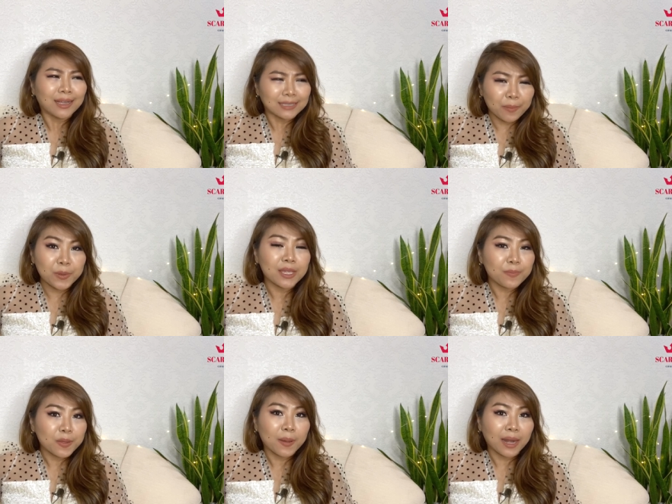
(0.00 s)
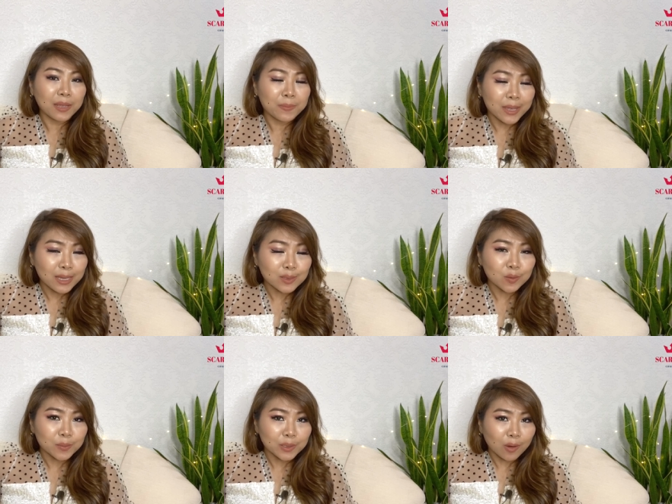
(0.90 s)
the pin pipale me,
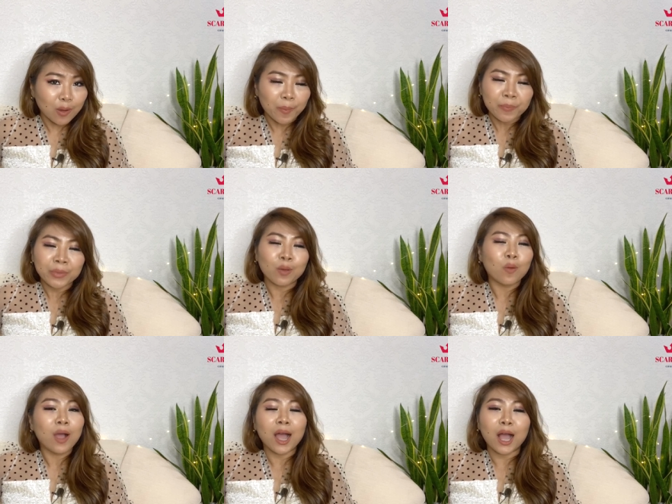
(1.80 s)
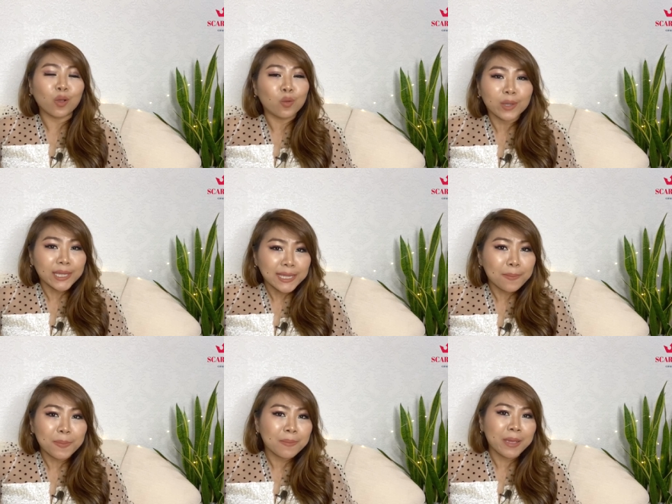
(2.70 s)
so be all, go a quay ye
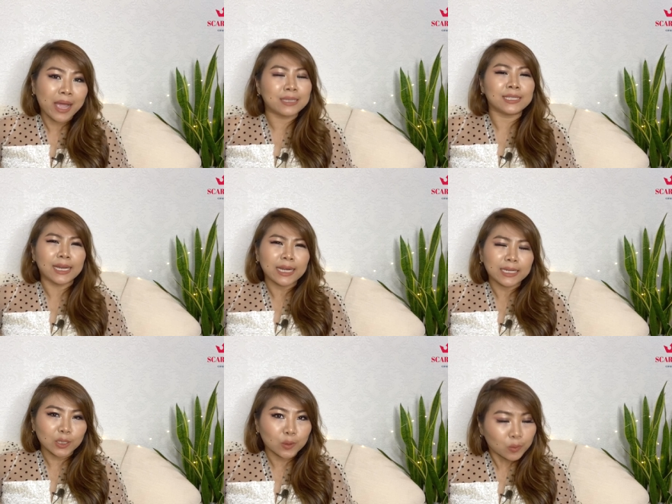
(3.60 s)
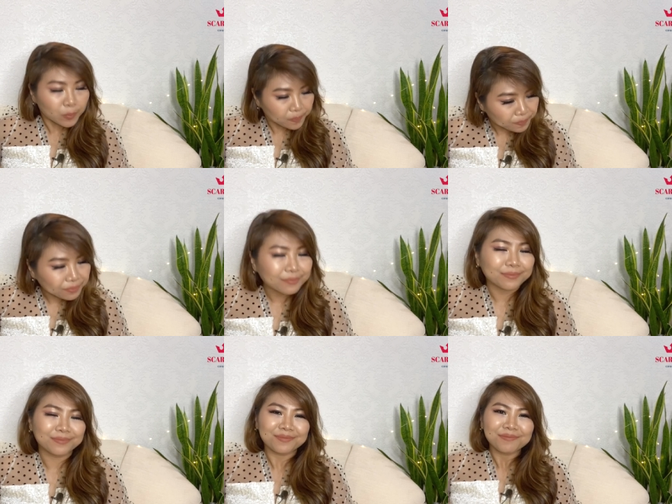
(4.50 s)
be me a chain later coo.
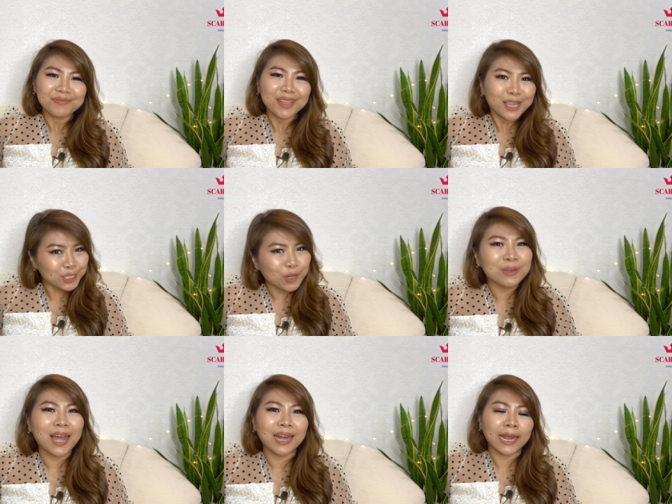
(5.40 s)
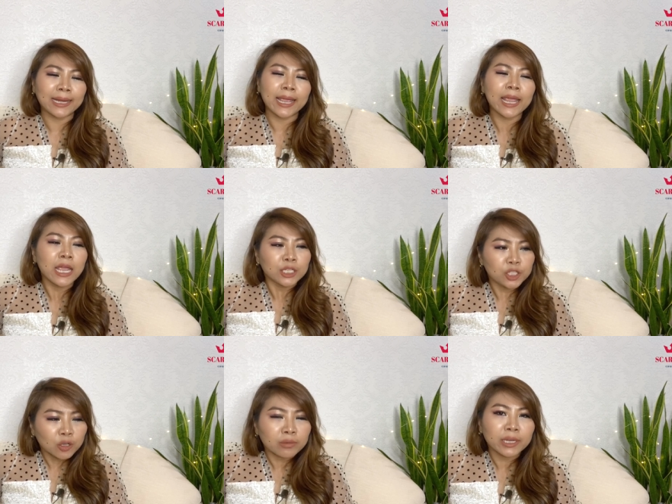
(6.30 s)
Jonah Line,
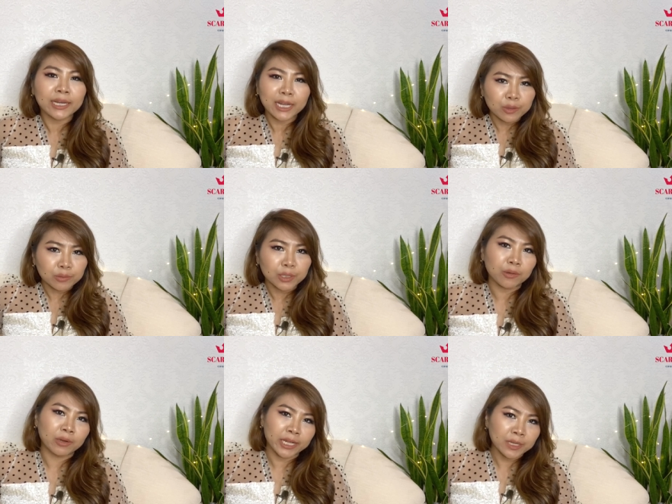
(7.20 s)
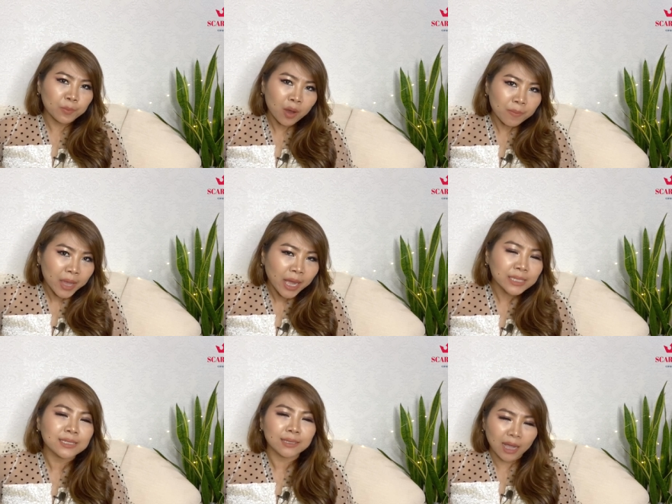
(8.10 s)
Joe needed to regulate Yemo, a
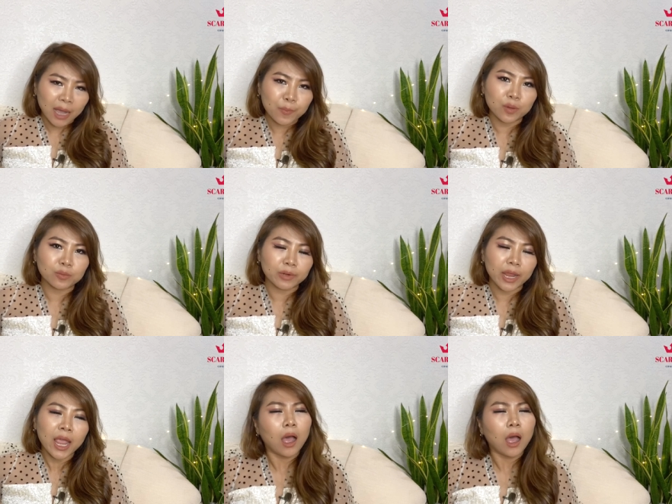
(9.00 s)
Miagi's a copy of Bure.